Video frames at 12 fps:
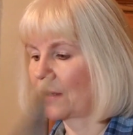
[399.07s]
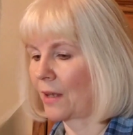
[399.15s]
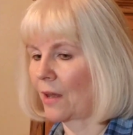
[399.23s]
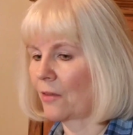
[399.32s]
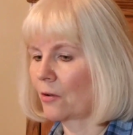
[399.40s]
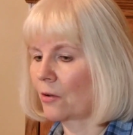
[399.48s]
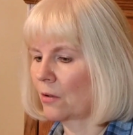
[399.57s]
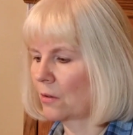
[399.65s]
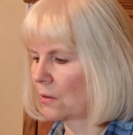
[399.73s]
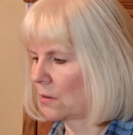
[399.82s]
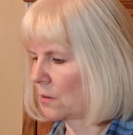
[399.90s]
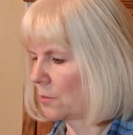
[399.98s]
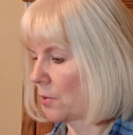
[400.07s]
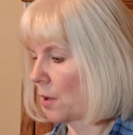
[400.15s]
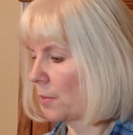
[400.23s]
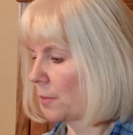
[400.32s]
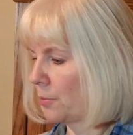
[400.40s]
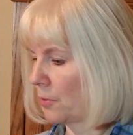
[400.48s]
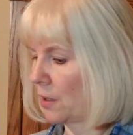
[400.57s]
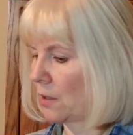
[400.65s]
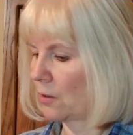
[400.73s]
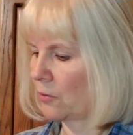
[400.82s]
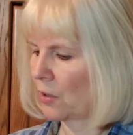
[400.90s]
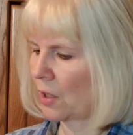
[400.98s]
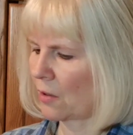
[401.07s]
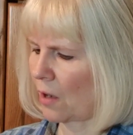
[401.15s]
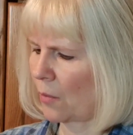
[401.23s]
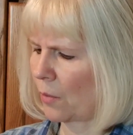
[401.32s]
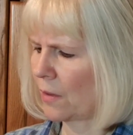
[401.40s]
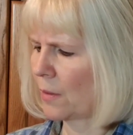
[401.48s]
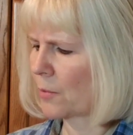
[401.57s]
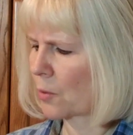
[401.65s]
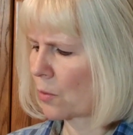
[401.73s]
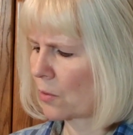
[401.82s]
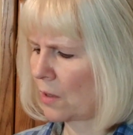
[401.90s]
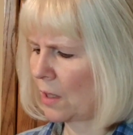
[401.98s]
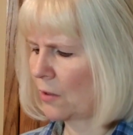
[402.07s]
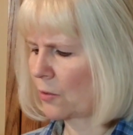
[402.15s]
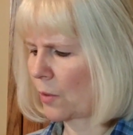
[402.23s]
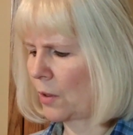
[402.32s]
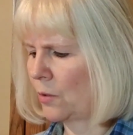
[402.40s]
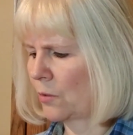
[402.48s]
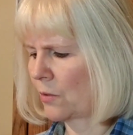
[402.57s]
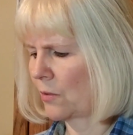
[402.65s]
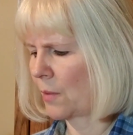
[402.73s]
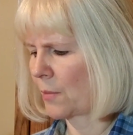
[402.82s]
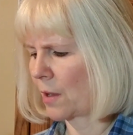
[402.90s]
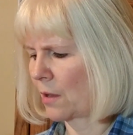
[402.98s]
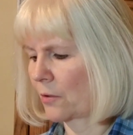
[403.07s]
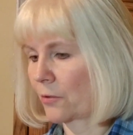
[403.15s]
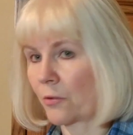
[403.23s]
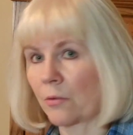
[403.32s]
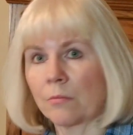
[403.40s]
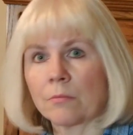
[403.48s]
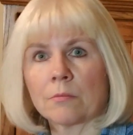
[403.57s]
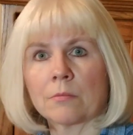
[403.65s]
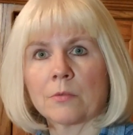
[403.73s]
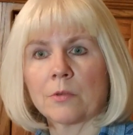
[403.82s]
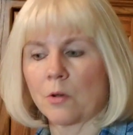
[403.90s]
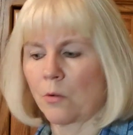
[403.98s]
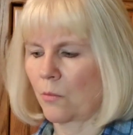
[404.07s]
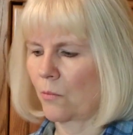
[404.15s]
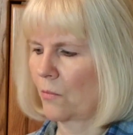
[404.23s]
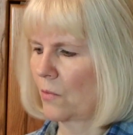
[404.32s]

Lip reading: together, probably pretty close together, I wanted them to coordinate, so I used the same colors. So